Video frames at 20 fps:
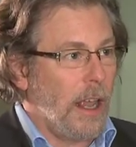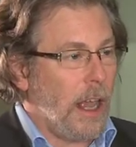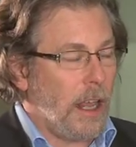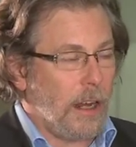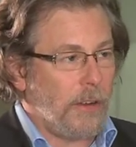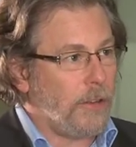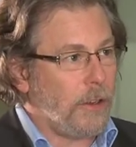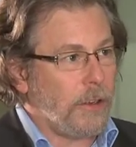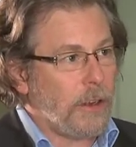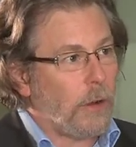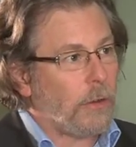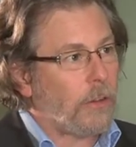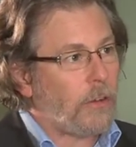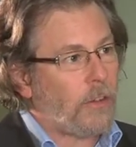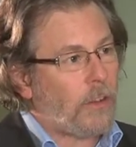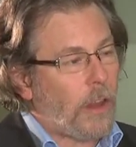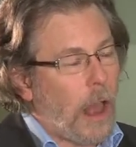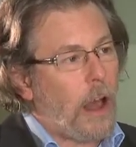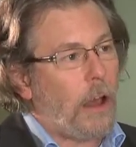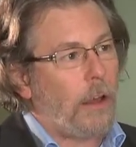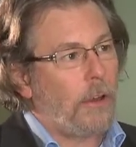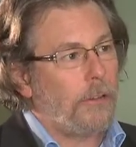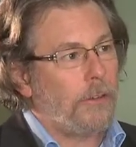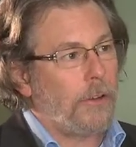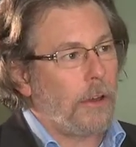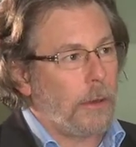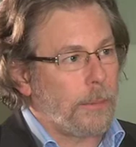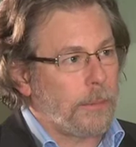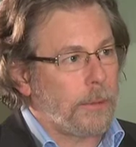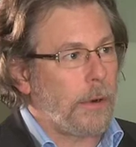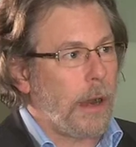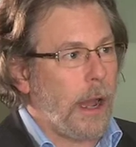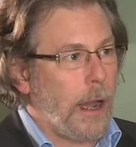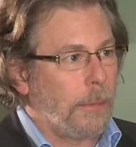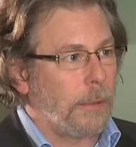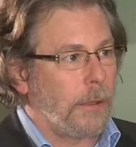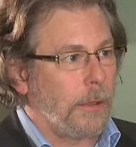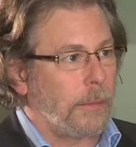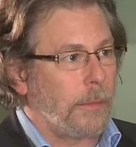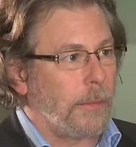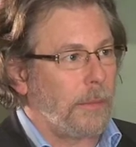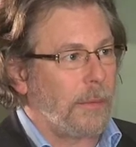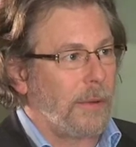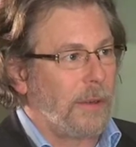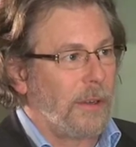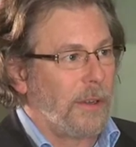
And if you don't solve a problem